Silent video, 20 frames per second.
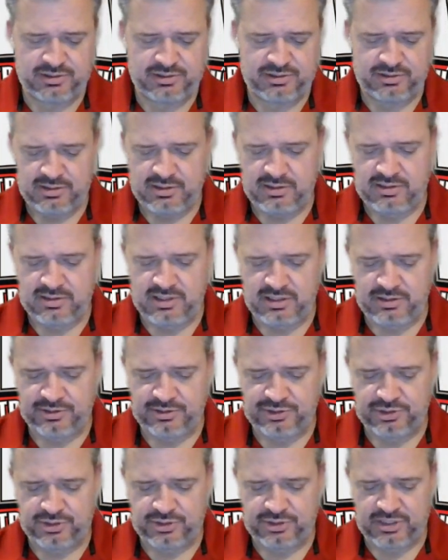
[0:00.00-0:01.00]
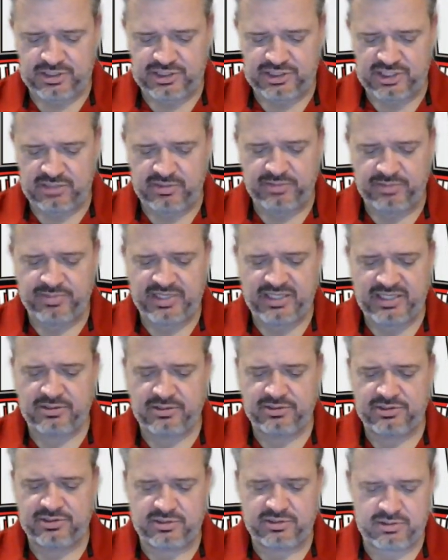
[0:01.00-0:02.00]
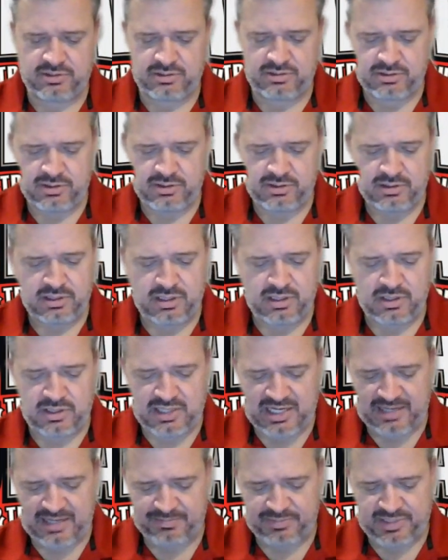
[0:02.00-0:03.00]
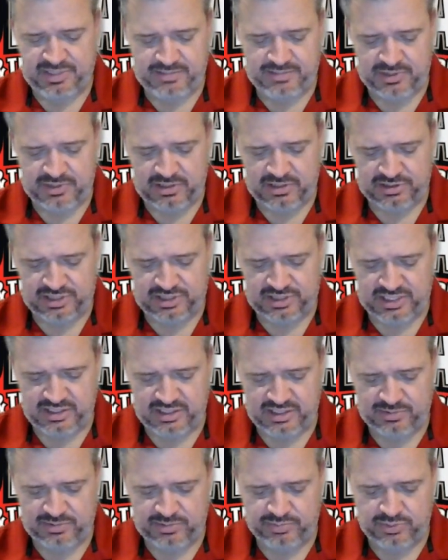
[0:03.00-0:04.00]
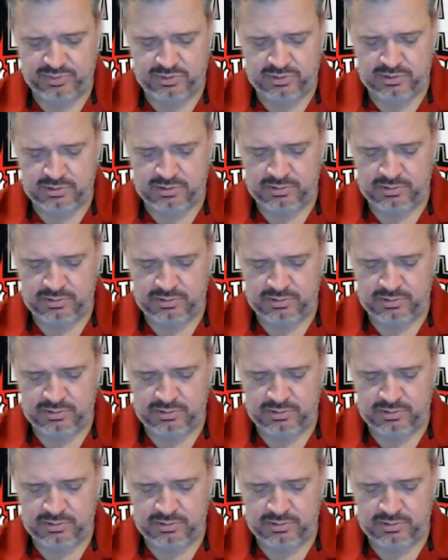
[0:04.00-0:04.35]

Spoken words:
Thunderstruck. Jeremy Bales, and all hopped up, all signed up to pull